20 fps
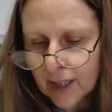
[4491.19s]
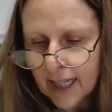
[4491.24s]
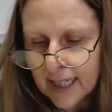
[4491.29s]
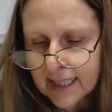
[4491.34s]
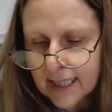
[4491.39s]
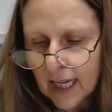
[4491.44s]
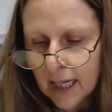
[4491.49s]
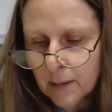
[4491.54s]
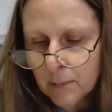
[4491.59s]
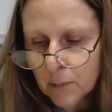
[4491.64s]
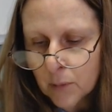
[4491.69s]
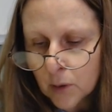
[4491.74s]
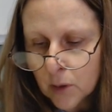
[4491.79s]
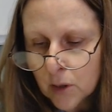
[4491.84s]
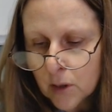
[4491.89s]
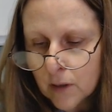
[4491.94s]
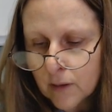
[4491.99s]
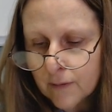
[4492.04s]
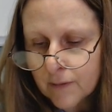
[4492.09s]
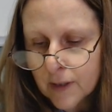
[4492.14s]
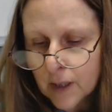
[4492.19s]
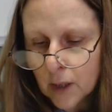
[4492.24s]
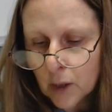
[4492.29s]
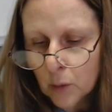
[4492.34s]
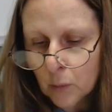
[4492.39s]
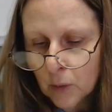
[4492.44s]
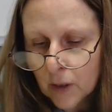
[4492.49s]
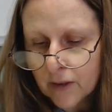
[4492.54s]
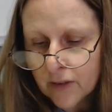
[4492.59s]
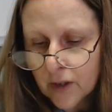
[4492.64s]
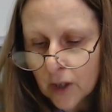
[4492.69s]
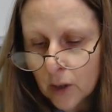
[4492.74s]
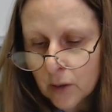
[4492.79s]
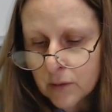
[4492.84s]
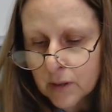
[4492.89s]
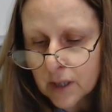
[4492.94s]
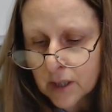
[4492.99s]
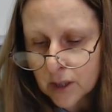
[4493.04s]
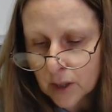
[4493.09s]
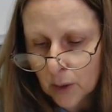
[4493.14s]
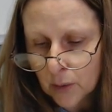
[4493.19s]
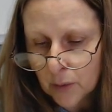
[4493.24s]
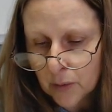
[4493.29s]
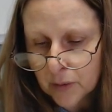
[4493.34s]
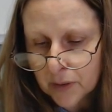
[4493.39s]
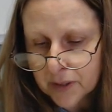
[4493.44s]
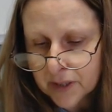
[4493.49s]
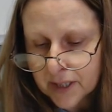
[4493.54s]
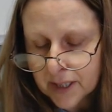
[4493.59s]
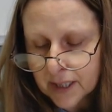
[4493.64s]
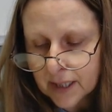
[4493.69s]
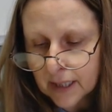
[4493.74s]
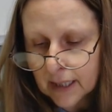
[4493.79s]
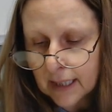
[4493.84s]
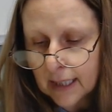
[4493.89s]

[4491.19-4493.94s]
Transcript: as I moved with those souls,